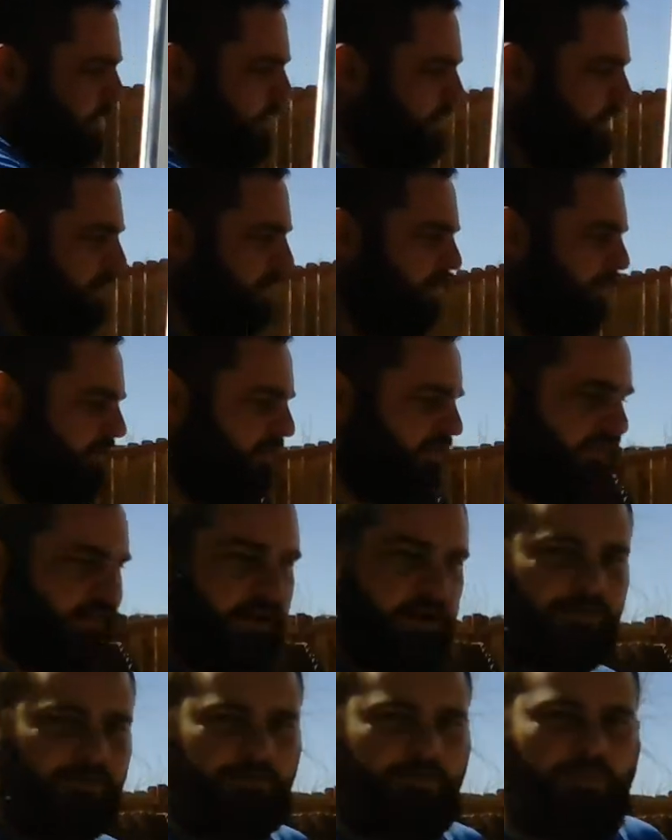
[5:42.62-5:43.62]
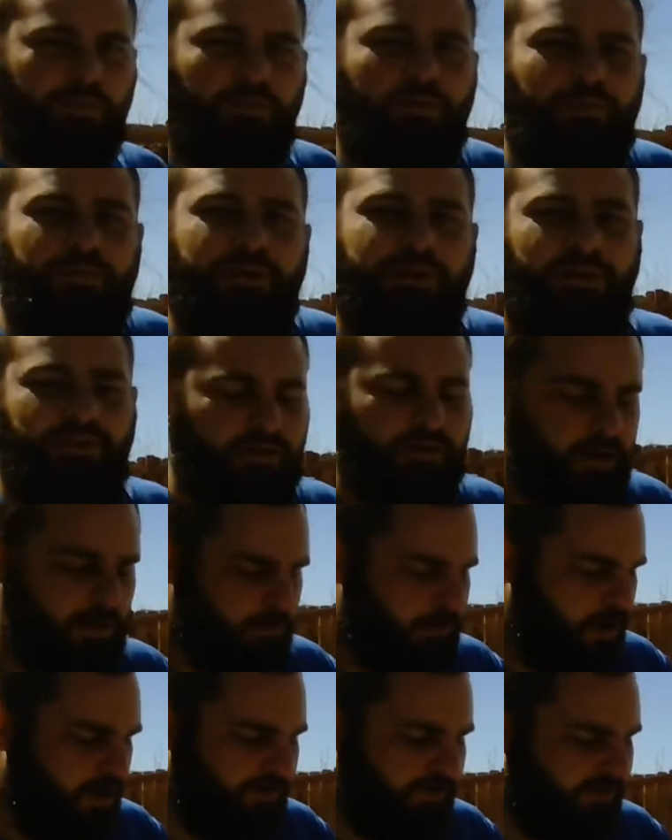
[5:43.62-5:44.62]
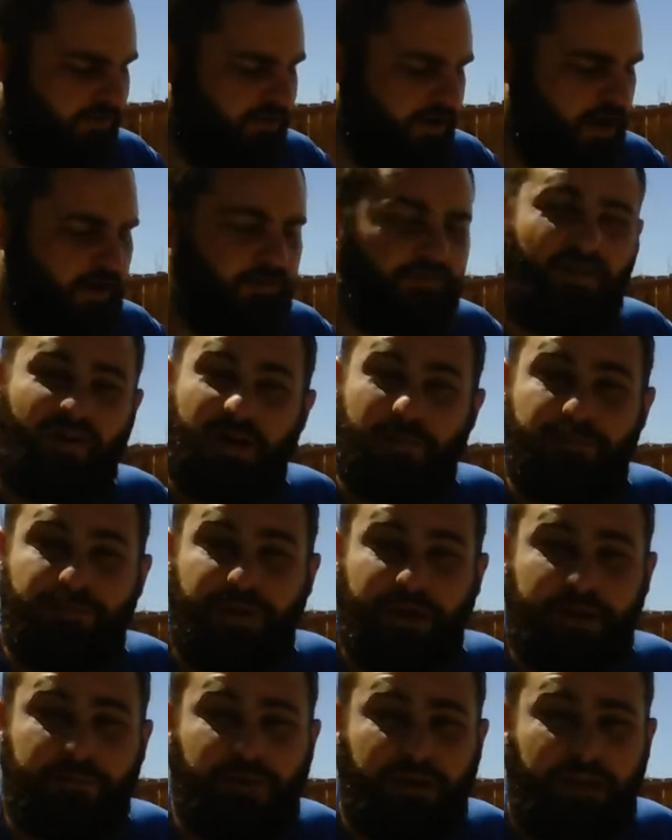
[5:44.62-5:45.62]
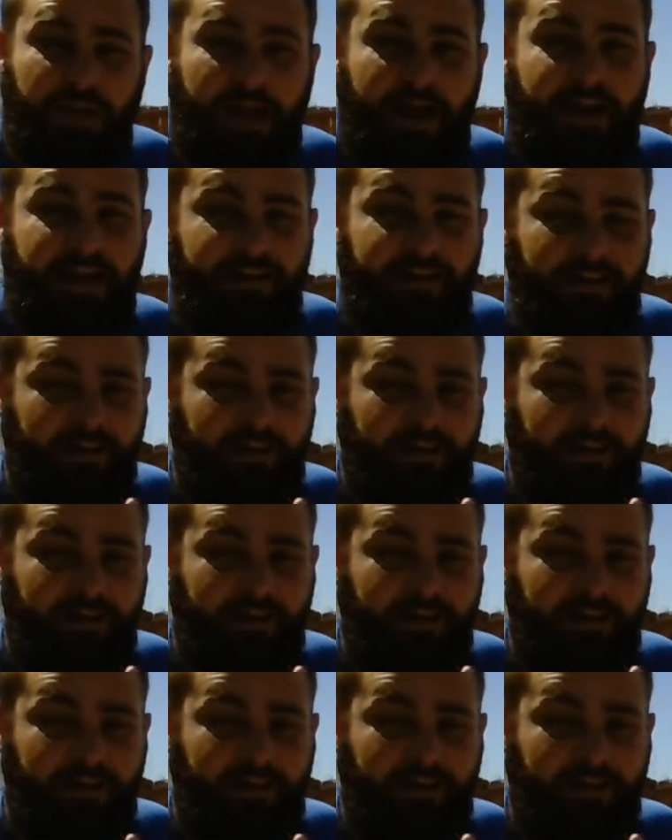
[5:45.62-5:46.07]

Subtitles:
Now this is kind of cool because Mars is not a very big planet.